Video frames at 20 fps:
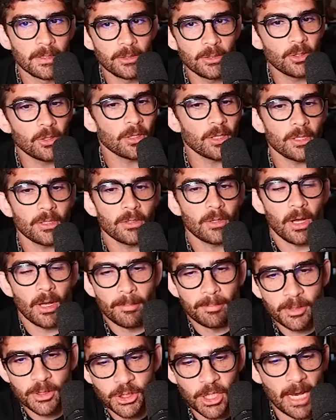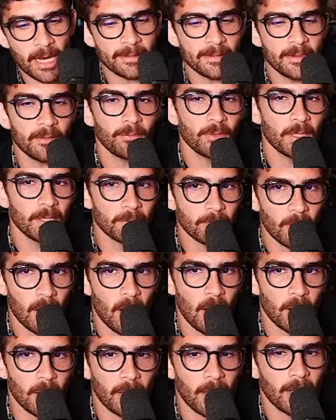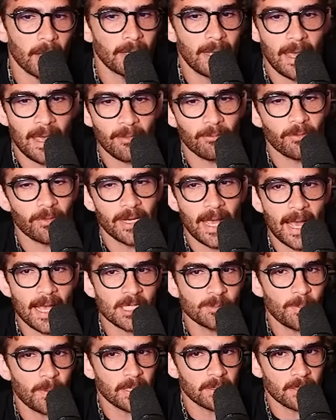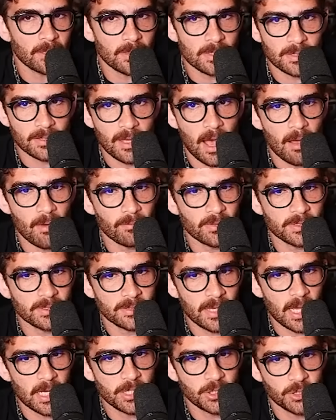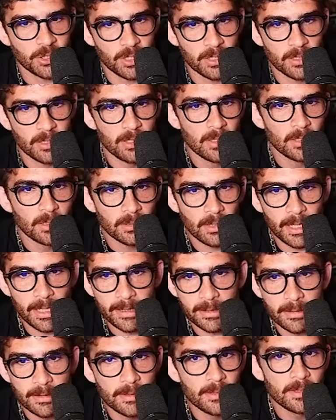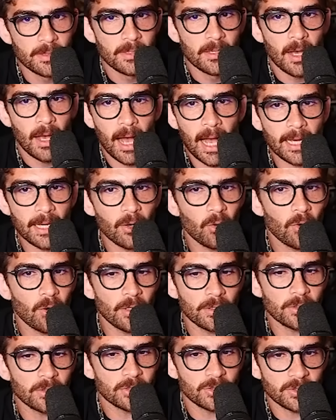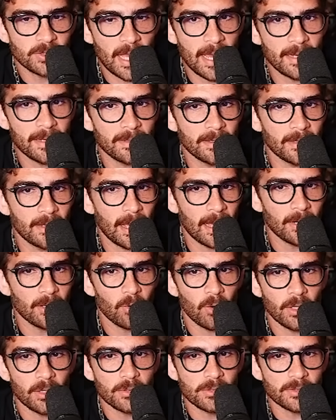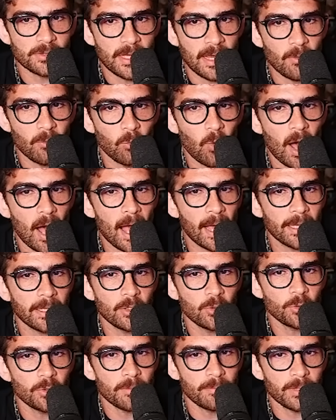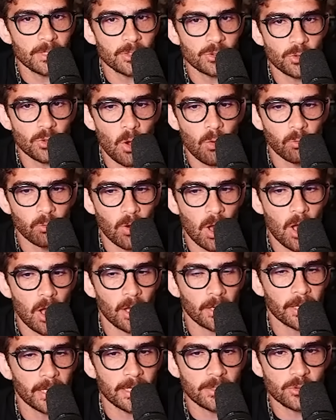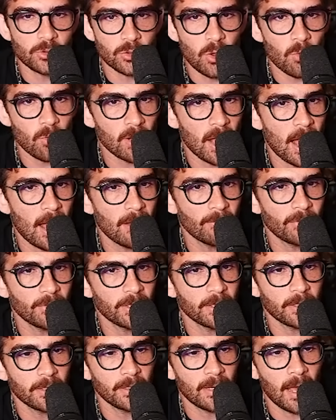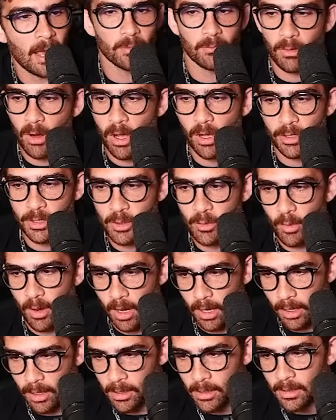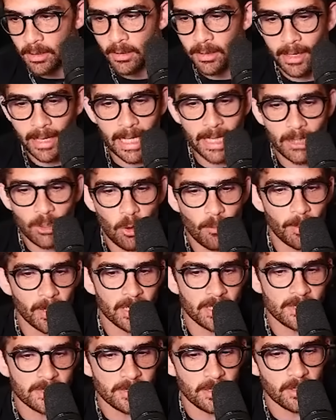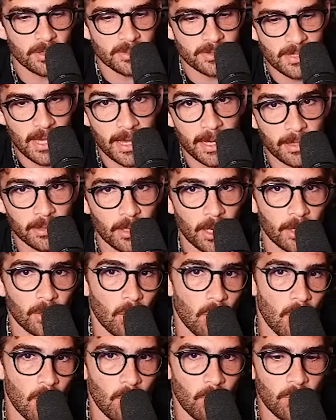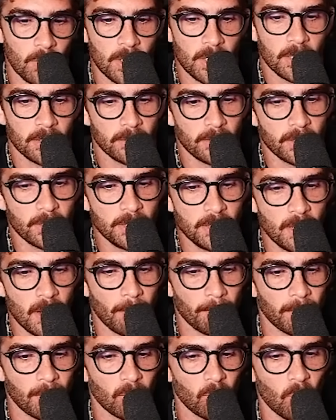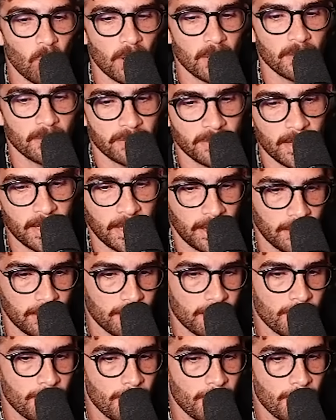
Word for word: You're objectively wrong on every aspect of this conversation. Like, I don't understand it. I don't understand why you can be so wrong and so confident in how wrong you are. Ain't nobody's here saying, like, oh, the number one thing